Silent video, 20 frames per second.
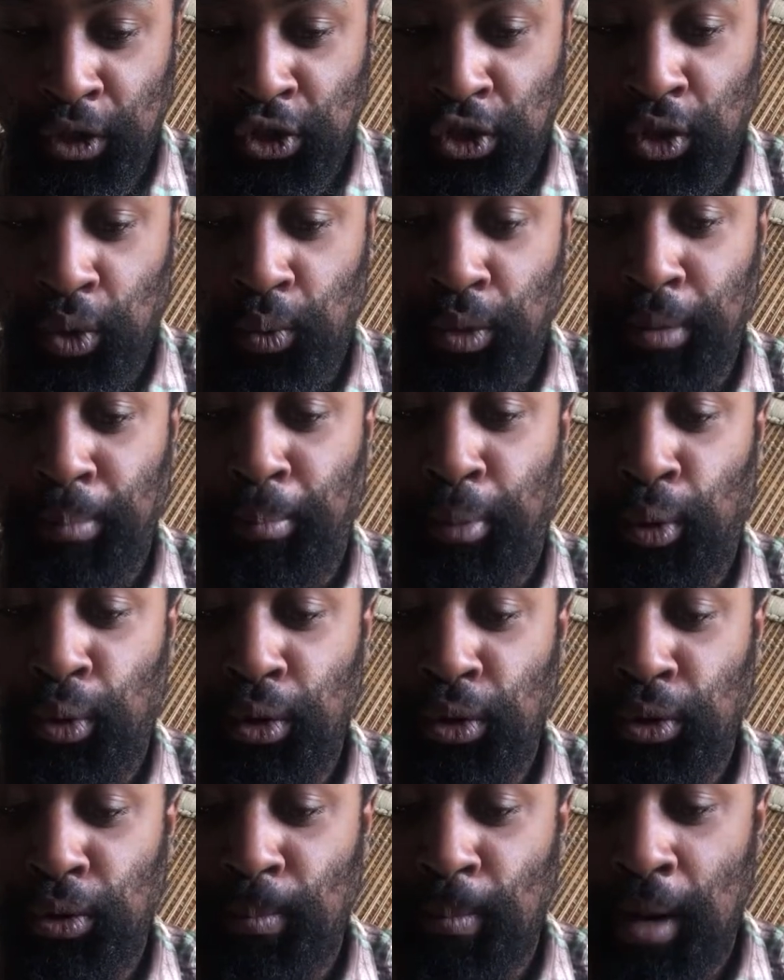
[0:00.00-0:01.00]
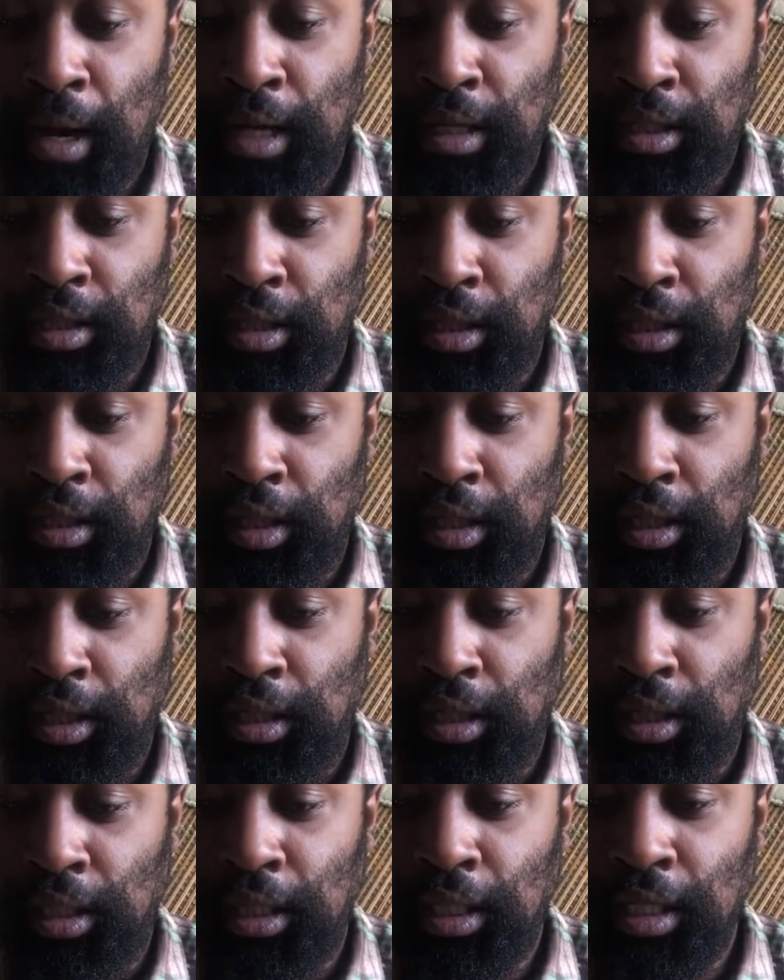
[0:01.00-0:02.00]
"So we boiled my son and
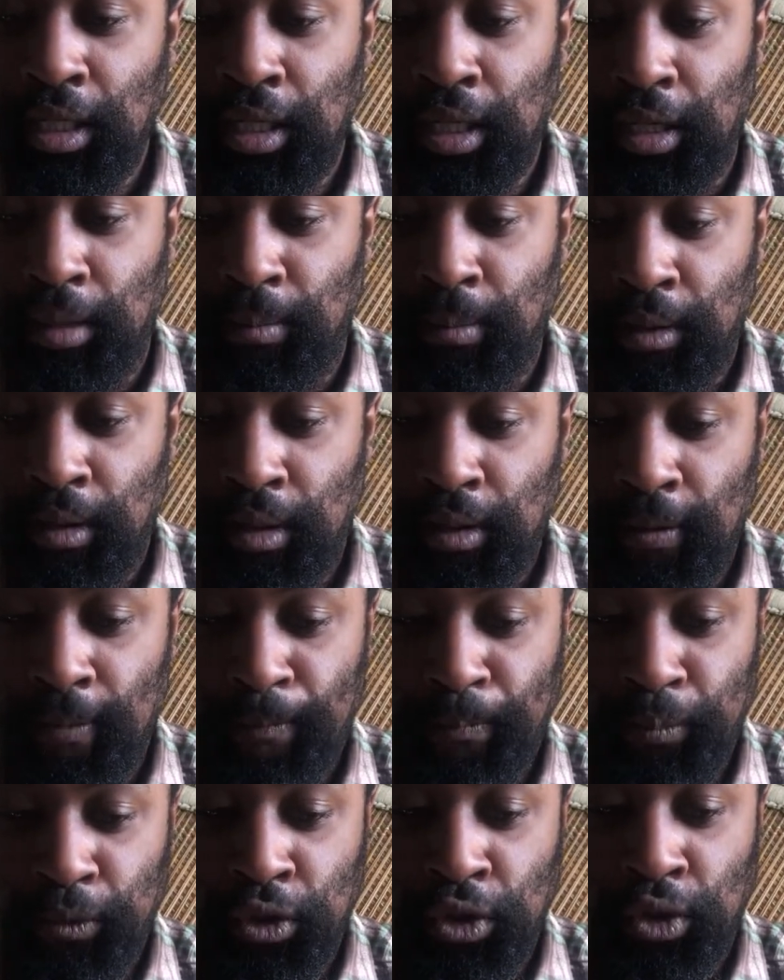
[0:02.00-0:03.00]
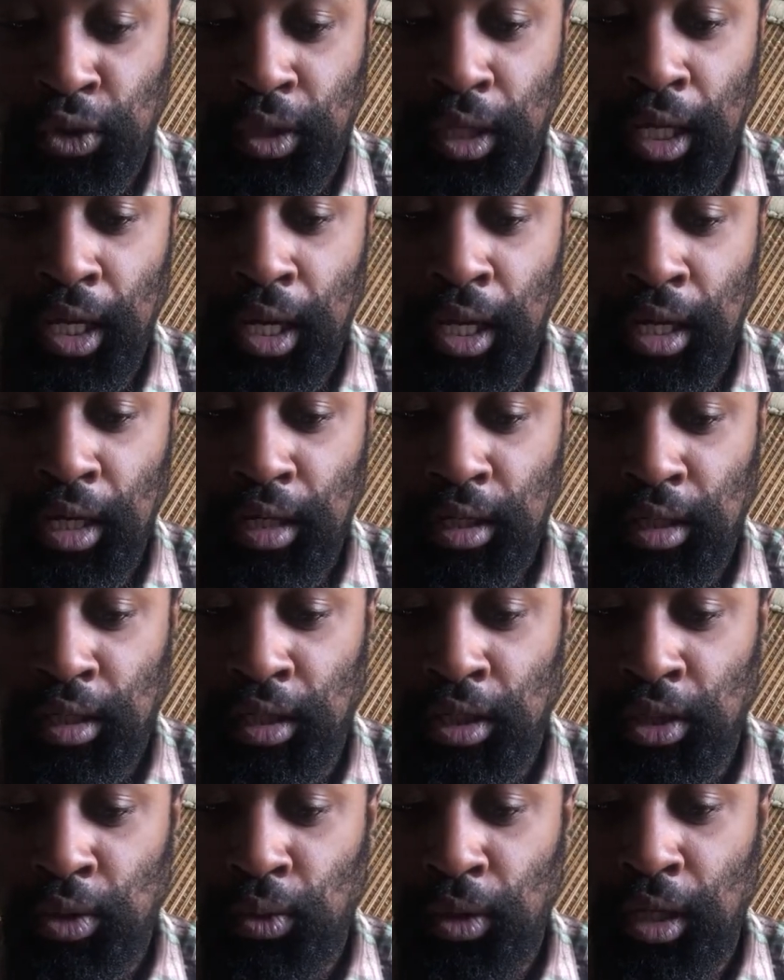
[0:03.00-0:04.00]
did eat him." So they ate
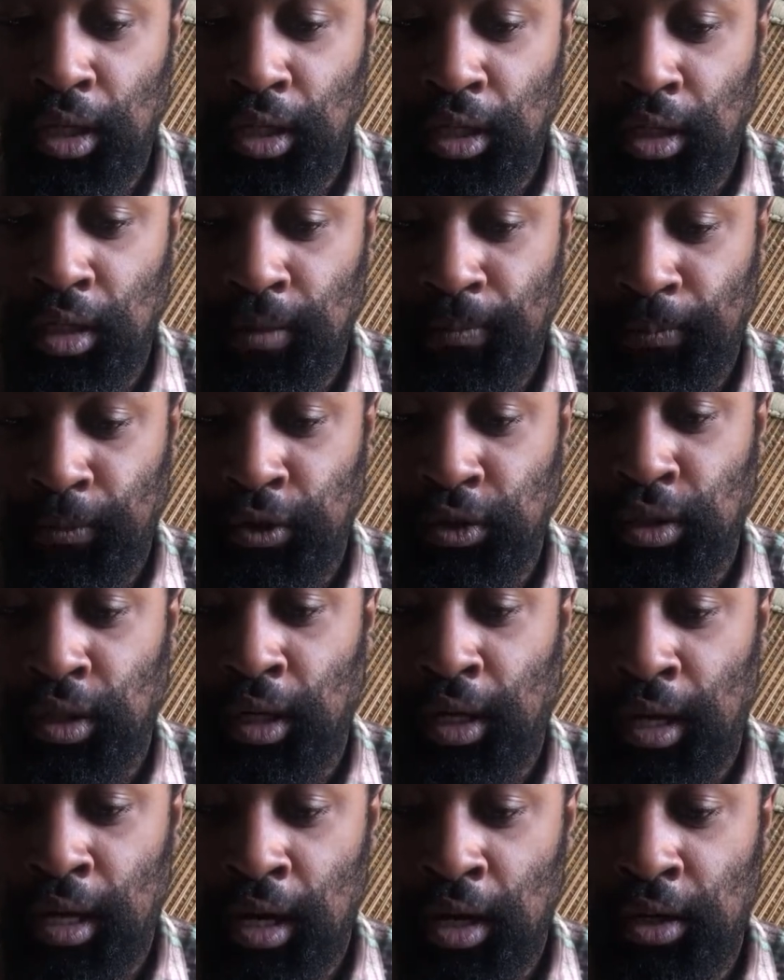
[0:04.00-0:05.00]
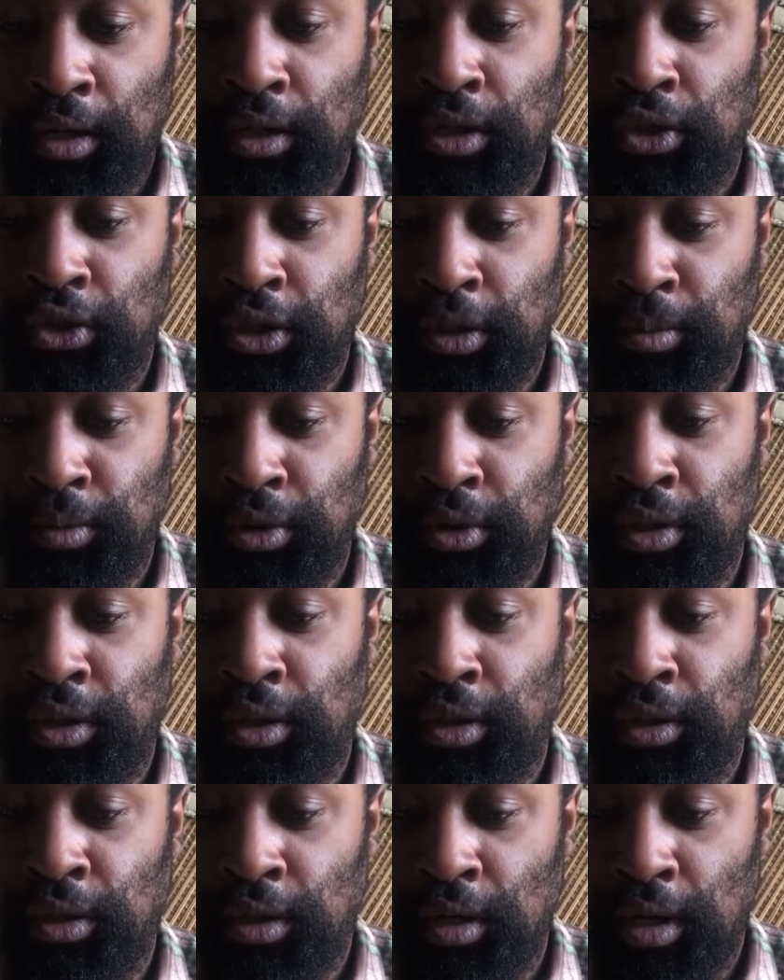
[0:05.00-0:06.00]
this lady. There's an account in the scriptures
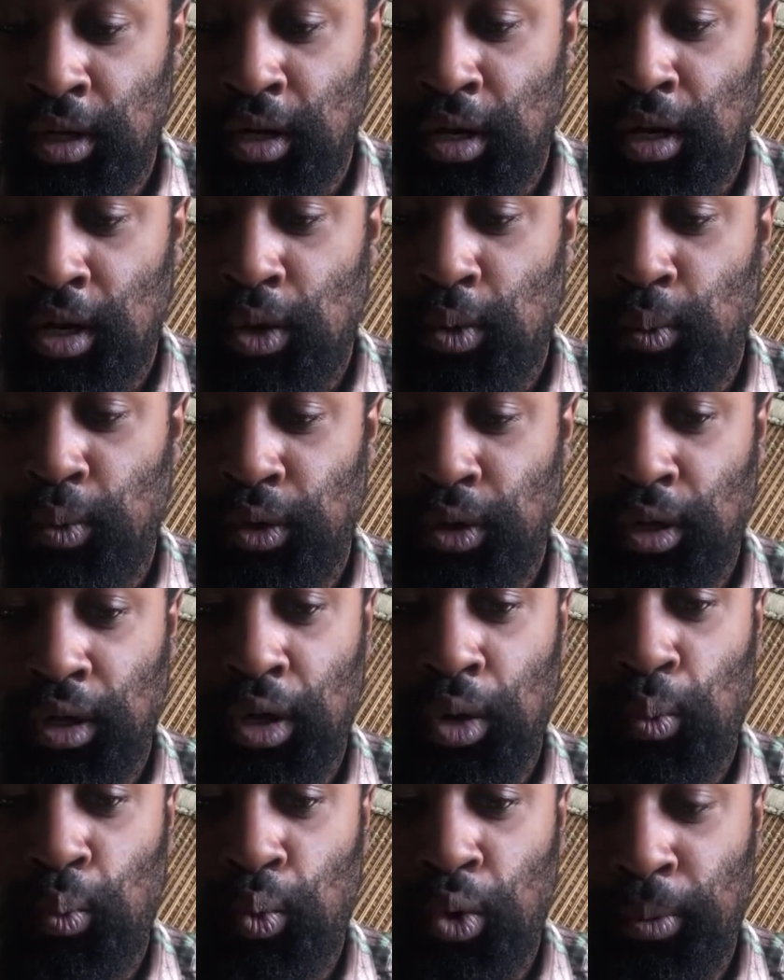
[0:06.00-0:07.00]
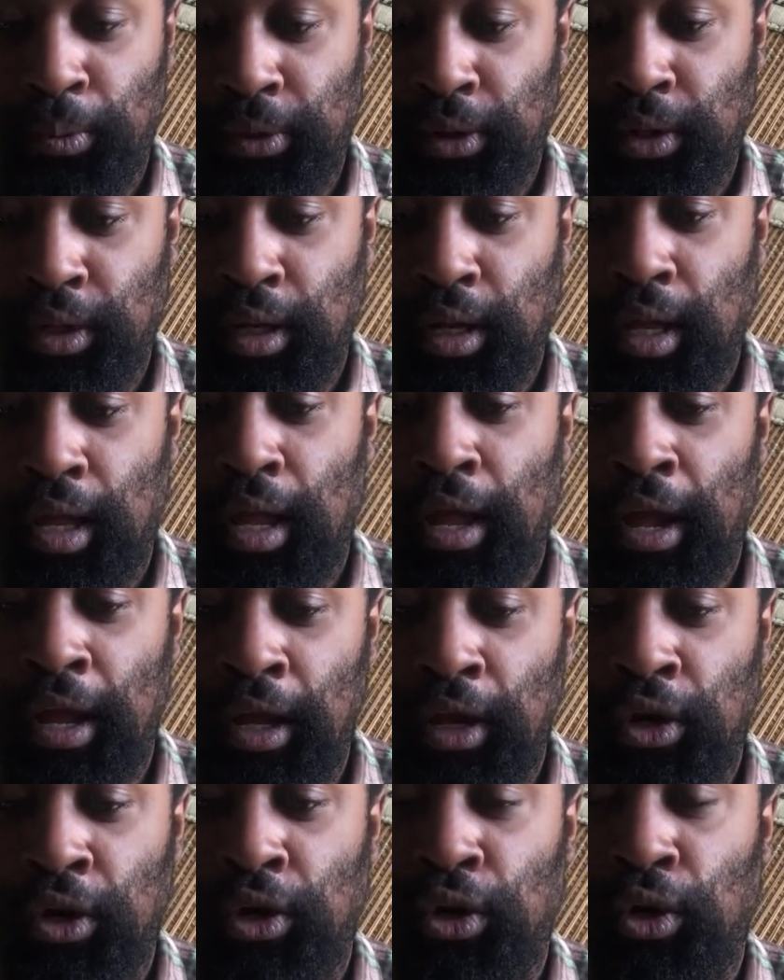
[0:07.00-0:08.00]
here where a woman
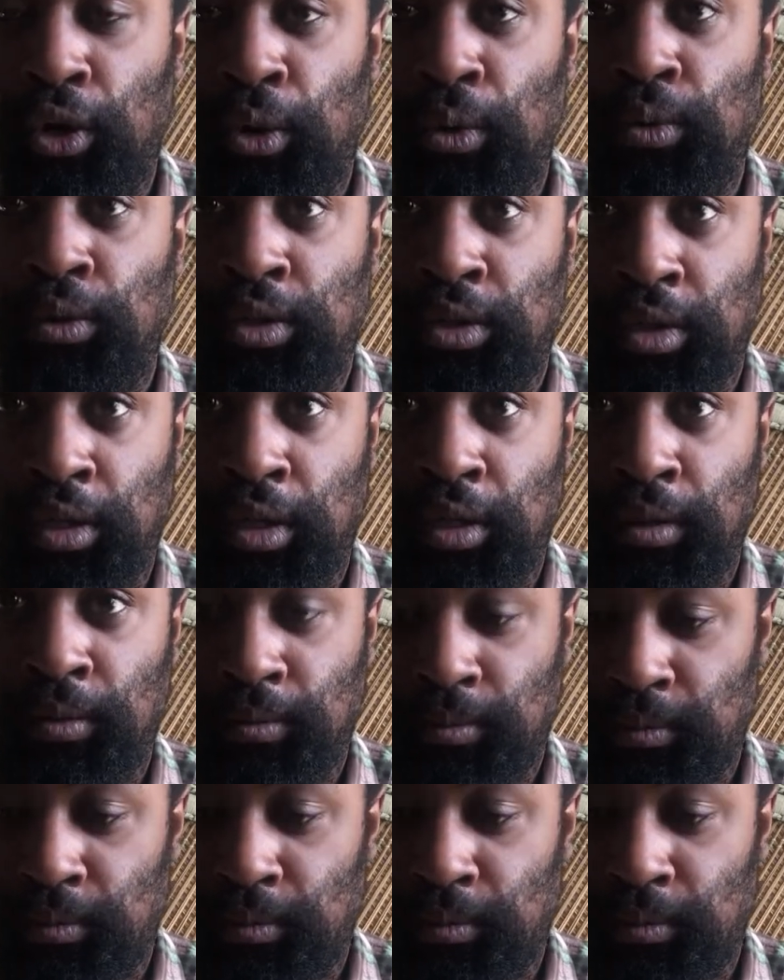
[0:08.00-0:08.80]
ate her own son.